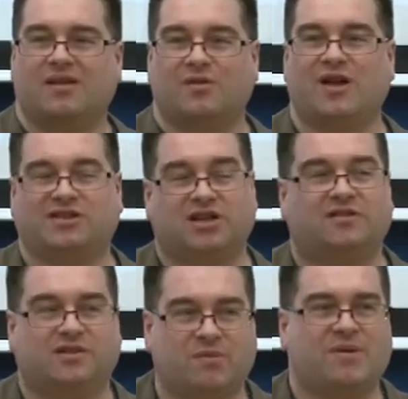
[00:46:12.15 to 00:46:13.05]
that's kind of
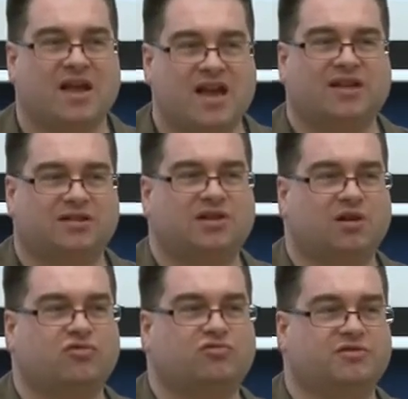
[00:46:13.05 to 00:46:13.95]
swimming against a
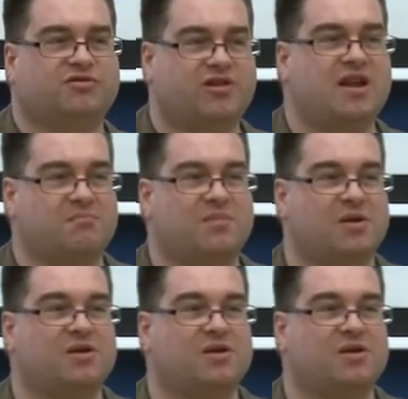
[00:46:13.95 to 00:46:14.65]
cultural stream.